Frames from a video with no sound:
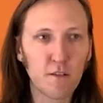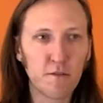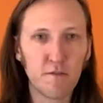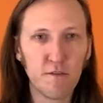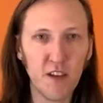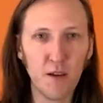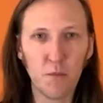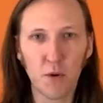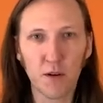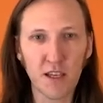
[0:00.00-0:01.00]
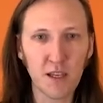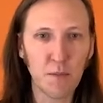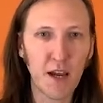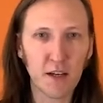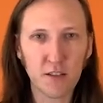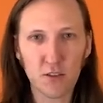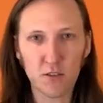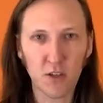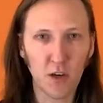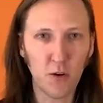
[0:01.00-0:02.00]
of Vim or Emacs
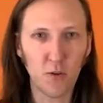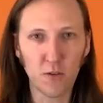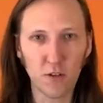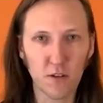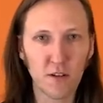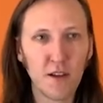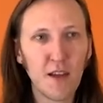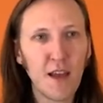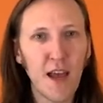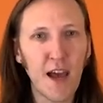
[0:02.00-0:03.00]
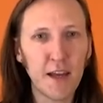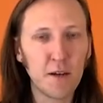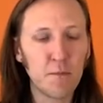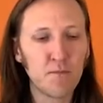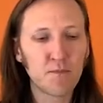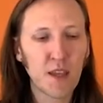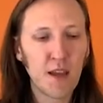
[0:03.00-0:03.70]
or Code or Atom.